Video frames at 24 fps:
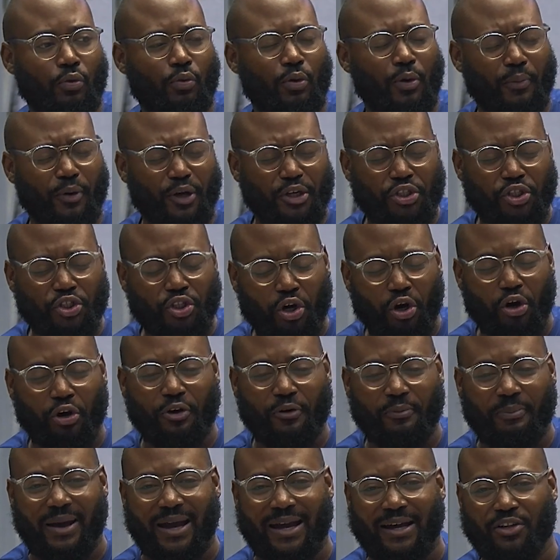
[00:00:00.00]
We must
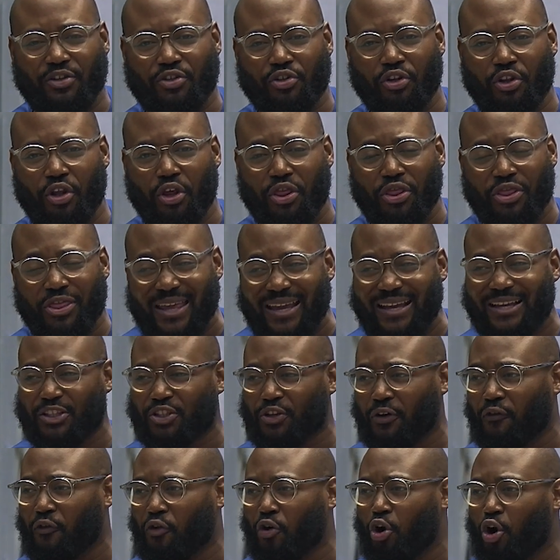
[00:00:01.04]
turn back to the things
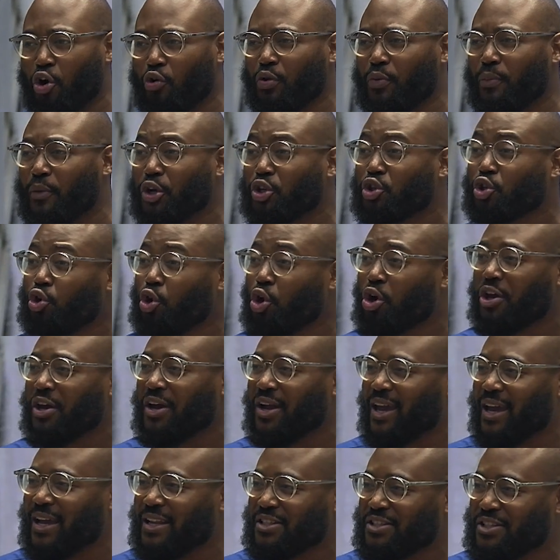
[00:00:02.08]
of God. We must look
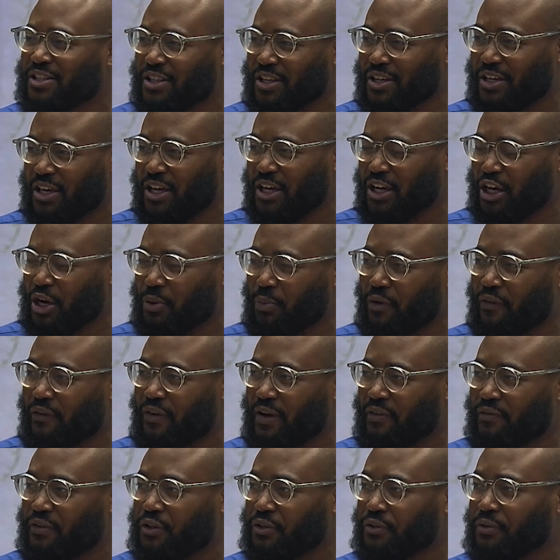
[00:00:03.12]
again to the kingdom of
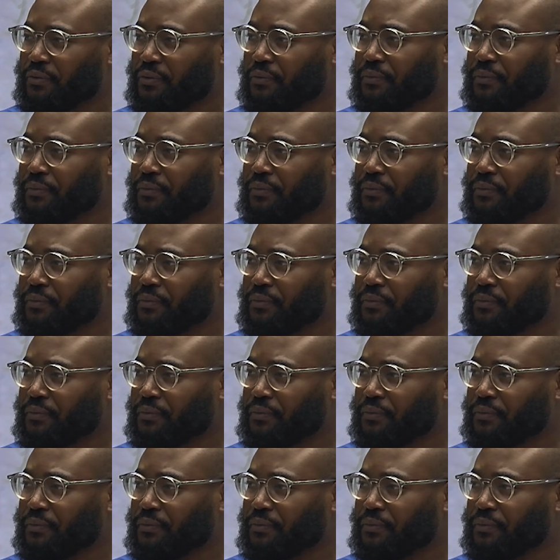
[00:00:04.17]
heaven.